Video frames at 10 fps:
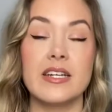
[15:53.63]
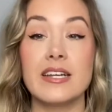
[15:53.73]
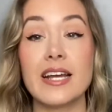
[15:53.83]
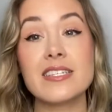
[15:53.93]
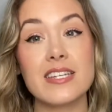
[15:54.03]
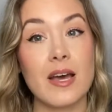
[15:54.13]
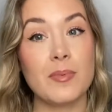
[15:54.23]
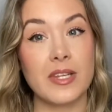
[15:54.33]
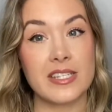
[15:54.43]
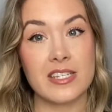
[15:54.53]
Next up,
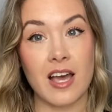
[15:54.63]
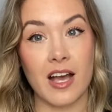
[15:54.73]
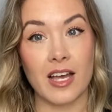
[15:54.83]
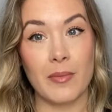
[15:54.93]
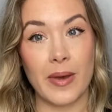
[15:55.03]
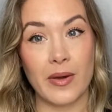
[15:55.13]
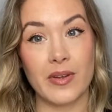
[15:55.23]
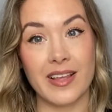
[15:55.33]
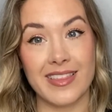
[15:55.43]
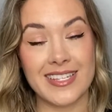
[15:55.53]
let's talk about
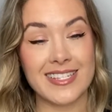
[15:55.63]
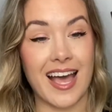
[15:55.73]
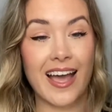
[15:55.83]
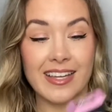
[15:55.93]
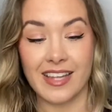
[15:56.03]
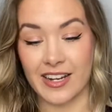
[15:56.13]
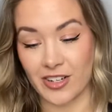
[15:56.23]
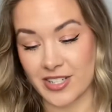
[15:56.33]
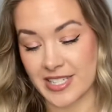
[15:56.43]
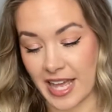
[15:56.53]
this
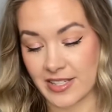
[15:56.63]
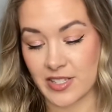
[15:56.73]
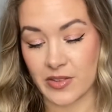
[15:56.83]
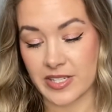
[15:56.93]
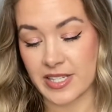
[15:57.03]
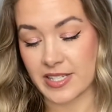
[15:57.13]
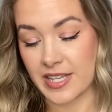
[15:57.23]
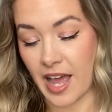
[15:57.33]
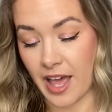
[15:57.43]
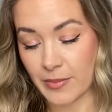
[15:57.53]
eyeliner set. So this is
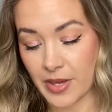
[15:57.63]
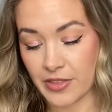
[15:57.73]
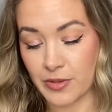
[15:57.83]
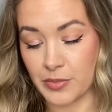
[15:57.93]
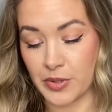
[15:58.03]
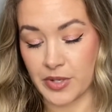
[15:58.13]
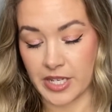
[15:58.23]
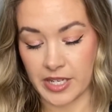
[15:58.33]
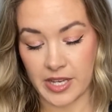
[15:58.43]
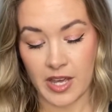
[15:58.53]
the iMethod
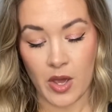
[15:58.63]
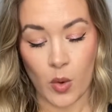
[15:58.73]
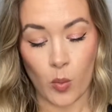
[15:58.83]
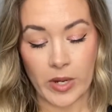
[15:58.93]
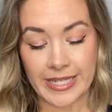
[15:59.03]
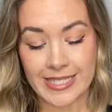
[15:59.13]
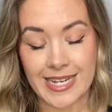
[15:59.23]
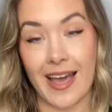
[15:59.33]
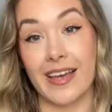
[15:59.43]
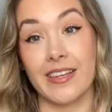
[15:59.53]
Beauty Winged
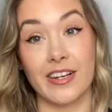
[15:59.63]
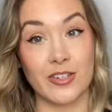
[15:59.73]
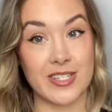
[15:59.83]
Eyeliner